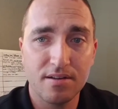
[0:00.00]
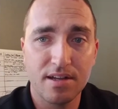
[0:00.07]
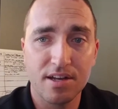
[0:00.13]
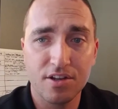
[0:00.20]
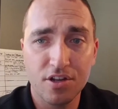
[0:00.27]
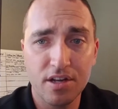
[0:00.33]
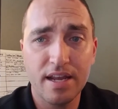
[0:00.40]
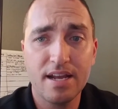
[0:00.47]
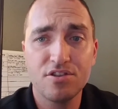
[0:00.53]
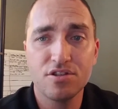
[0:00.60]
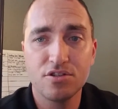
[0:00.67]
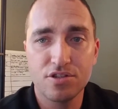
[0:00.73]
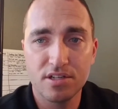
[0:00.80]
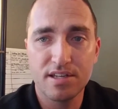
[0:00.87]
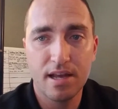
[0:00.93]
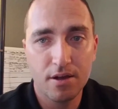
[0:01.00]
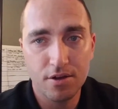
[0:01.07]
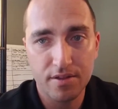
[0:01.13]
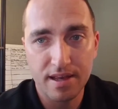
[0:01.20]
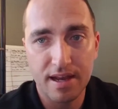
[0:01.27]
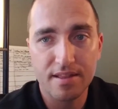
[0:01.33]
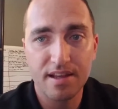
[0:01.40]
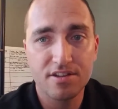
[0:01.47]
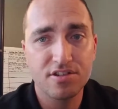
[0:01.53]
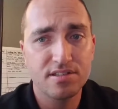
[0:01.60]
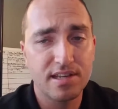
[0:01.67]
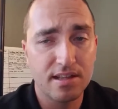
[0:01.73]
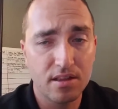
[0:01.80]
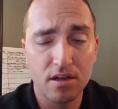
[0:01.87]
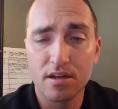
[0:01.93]
And a good agent should tell you that. They should
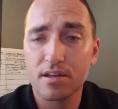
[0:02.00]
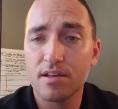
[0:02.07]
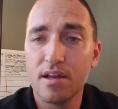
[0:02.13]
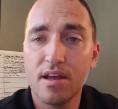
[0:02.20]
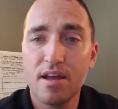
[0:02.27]
say, look,